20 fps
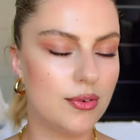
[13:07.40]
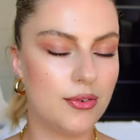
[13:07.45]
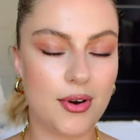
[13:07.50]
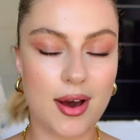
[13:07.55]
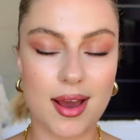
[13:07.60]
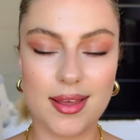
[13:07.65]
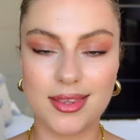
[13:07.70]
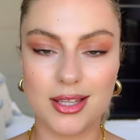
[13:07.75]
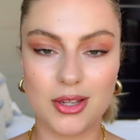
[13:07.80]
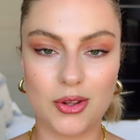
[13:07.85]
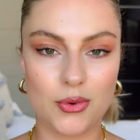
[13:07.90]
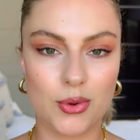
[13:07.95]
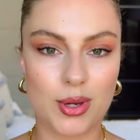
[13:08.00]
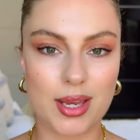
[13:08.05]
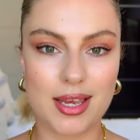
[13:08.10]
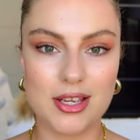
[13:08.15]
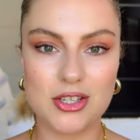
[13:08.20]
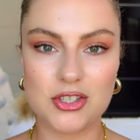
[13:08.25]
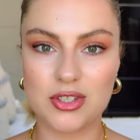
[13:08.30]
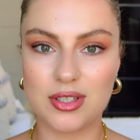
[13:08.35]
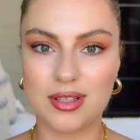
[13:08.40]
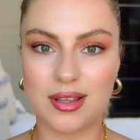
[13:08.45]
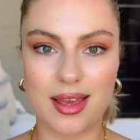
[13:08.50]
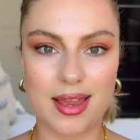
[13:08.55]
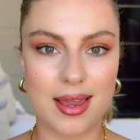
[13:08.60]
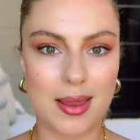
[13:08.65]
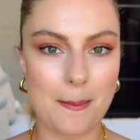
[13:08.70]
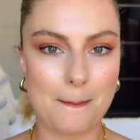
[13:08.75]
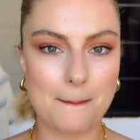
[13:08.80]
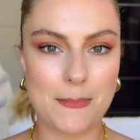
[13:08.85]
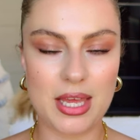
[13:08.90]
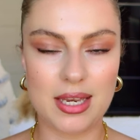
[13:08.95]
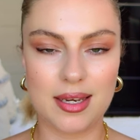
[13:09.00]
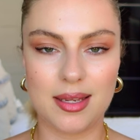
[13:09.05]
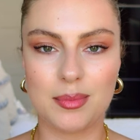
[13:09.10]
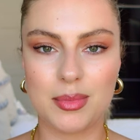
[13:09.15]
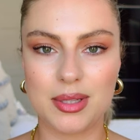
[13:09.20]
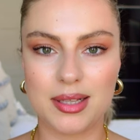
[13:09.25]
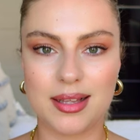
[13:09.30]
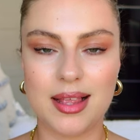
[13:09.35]
find the location like
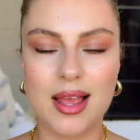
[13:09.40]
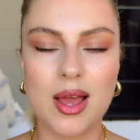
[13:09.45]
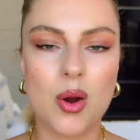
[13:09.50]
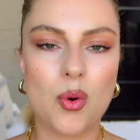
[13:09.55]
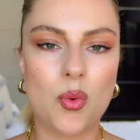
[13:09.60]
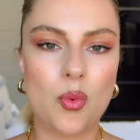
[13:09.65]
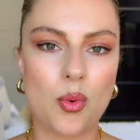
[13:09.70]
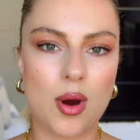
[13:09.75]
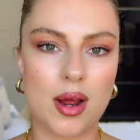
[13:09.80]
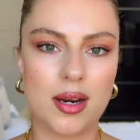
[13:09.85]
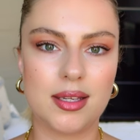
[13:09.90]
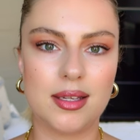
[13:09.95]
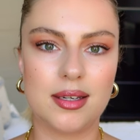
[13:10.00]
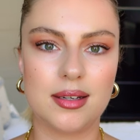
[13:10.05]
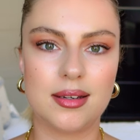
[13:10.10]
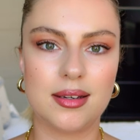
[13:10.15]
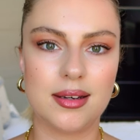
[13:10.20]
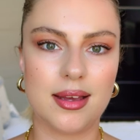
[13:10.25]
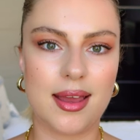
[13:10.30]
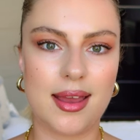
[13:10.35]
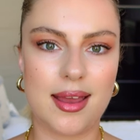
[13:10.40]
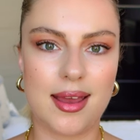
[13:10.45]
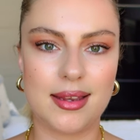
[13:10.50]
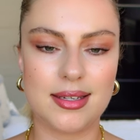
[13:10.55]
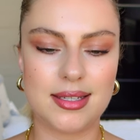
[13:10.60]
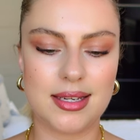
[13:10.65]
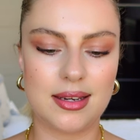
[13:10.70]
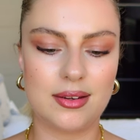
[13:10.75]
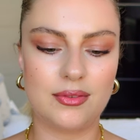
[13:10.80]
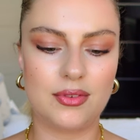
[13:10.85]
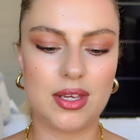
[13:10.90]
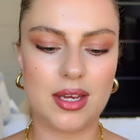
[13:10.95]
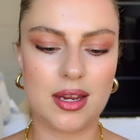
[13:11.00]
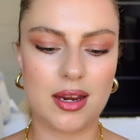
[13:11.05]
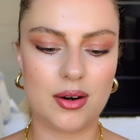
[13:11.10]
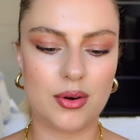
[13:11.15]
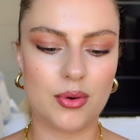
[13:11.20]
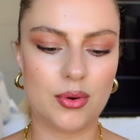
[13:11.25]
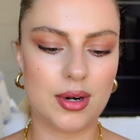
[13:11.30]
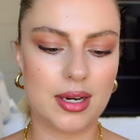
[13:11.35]
minimal one year ahead and we
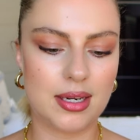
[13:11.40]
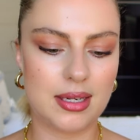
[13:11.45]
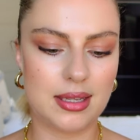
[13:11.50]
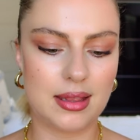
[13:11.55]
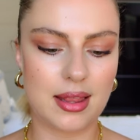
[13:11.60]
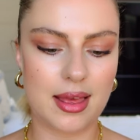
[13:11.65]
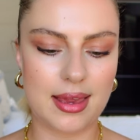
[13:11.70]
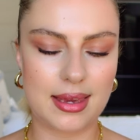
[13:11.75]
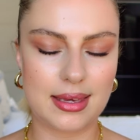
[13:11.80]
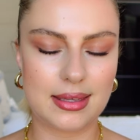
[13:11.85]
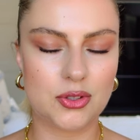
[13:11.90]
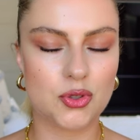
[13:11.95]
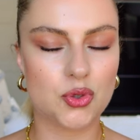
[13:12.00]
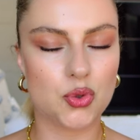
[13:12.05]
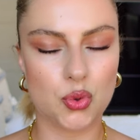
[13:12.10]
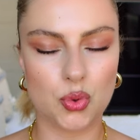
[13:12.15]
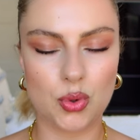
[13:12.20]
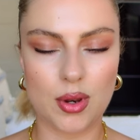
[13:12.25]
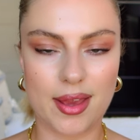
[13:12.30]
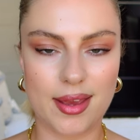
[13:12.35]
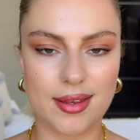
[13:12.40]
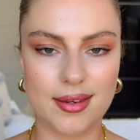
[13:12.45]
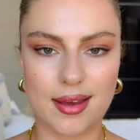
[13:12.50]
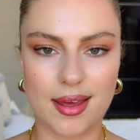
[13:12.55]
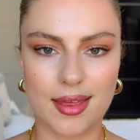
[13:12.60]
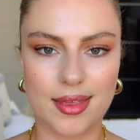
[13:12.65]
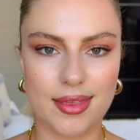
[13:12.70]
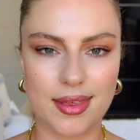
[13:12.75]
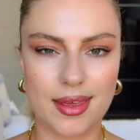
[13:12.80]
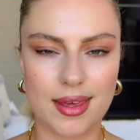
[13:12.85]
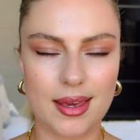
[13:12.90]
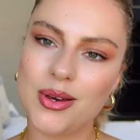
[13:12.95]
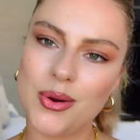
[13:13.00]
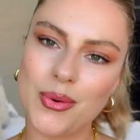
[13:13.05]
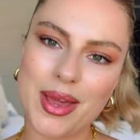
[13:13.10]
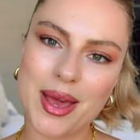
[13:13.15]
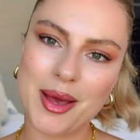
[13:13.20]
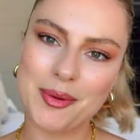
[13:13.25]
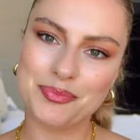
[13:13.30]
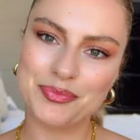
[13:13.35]
are already like too late I think. So
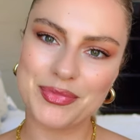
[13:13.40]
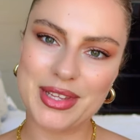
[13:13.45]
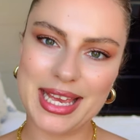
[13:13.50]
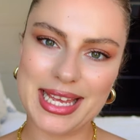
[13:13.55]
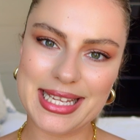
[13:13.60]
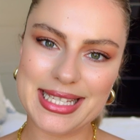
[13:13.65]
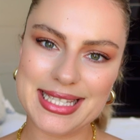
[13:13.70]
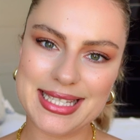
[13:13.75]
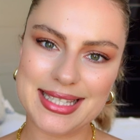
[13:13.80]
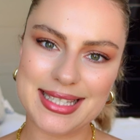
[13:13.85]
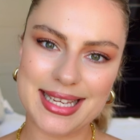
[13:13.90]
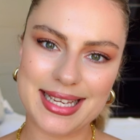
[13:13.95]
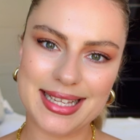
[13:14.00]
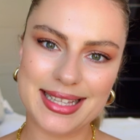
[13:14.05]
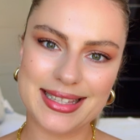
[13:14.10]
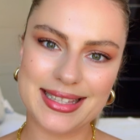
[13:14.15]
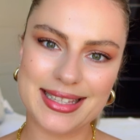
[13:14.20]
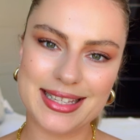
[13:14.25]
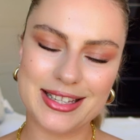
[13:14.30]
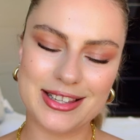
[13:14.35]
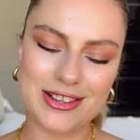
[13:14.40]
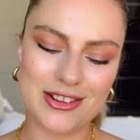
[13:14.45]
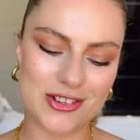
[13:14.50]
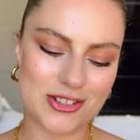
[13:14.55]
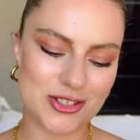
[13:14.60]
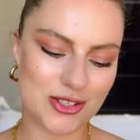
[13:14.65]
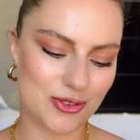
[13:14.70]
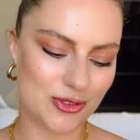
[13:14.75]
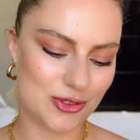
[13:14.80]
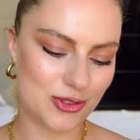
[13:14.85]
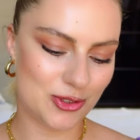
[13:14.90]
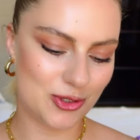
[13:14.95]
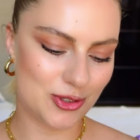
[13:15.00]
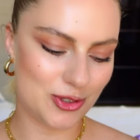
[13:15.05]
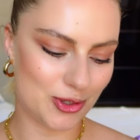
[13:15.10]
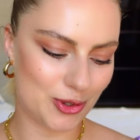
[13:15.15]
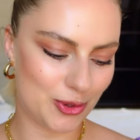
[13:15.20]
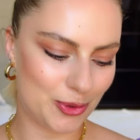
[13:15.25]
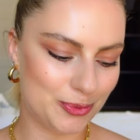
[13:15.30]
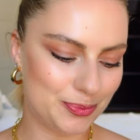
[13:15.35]
yeah, it's still a lot of to
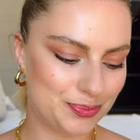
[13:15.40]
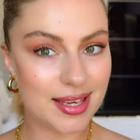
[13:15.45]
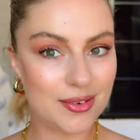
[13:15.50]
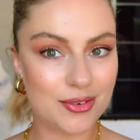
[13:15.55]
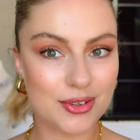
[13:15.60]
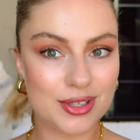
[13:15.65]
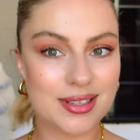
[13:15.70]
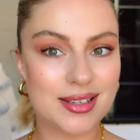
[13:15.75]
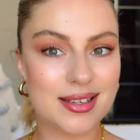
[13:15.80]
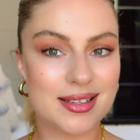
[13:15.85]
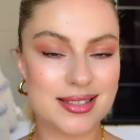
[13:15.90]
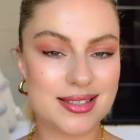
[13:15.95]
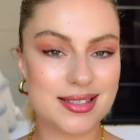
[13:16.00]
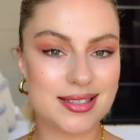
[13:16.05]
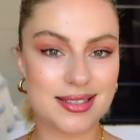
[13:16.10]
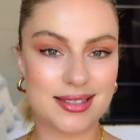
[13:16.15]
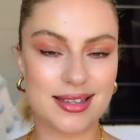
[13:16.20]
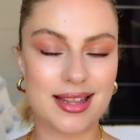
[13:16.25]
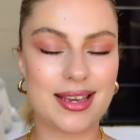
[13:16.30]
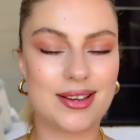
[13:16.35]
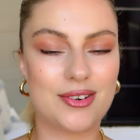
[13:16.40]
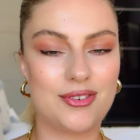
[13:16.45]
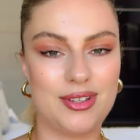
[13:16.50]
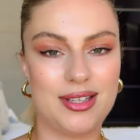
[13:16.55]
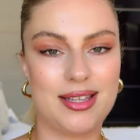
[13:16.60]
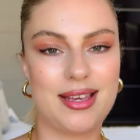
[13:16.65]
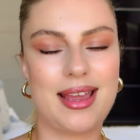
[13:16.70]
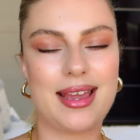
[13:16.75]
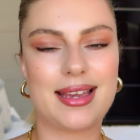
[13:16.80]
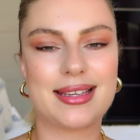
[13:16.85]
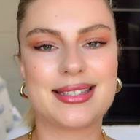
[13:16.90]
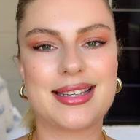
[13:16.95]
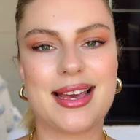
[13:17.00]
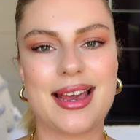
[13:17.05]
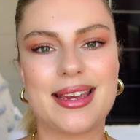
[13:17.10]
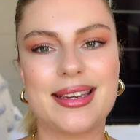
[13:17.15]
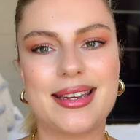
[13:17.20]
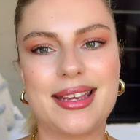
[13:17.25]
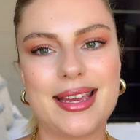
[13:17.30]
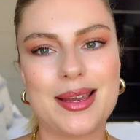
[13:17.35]
do. Even it's like really
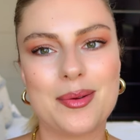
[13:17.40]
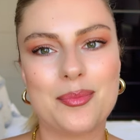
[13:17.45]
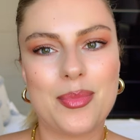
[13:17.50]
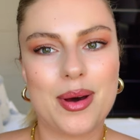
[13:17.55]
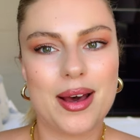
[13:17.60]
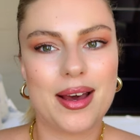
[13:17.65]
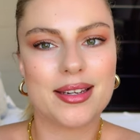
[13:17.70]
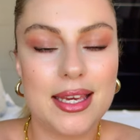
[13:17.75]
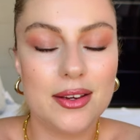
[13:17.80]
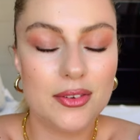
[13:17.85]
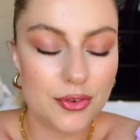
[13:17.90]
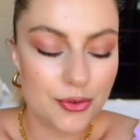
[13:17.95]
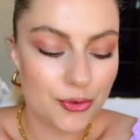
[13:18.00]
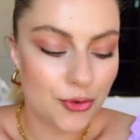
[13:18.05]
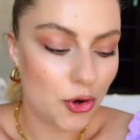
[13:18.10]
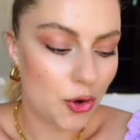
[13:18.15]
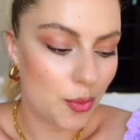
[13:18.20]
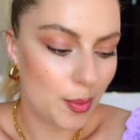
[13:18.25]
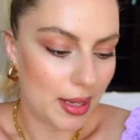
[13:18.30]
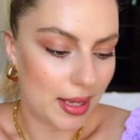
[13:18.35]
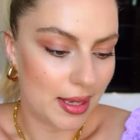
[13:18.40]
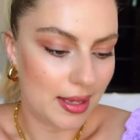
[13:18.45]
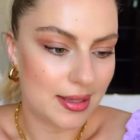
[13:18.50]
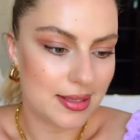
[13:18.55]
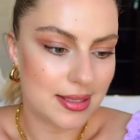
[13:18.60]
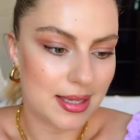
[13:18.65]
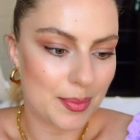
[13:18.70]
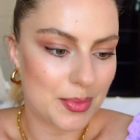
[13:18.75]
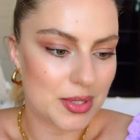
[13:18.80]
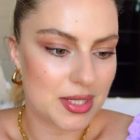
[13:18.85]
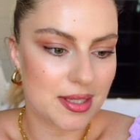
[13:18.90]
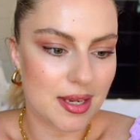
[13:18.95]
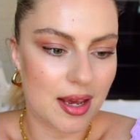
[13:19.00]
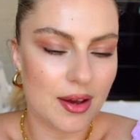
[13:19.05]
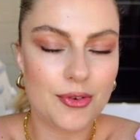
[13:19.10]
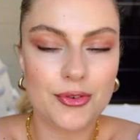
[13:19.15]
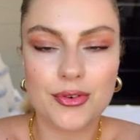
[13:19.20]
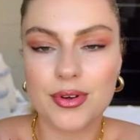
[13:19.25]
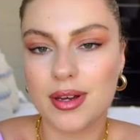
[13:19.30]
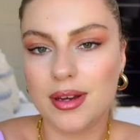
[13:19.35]
exciting but even for me some
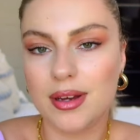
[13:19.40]
stuff